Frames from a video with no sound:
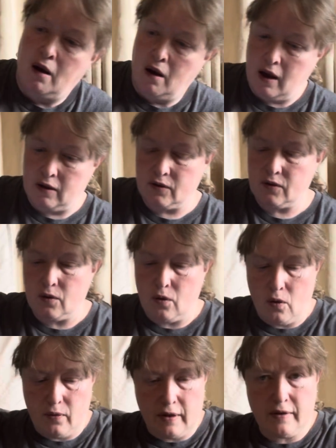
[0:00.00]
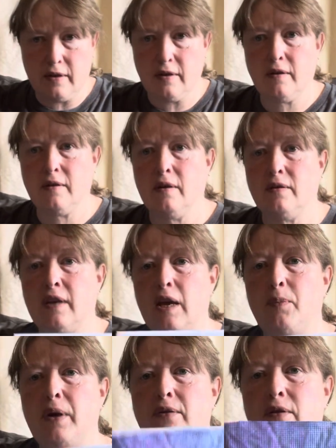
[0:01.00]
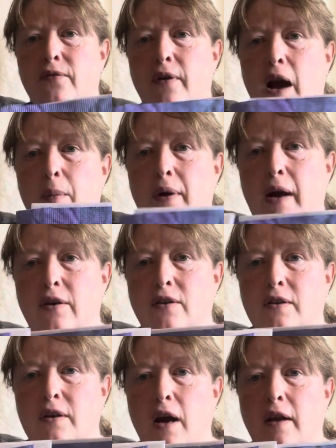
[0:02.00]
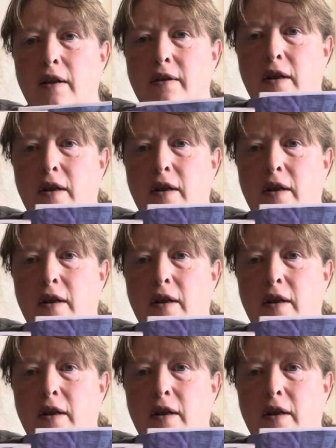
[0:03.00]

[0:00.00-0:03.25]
And so this is the same piece of fabric. I just cut it.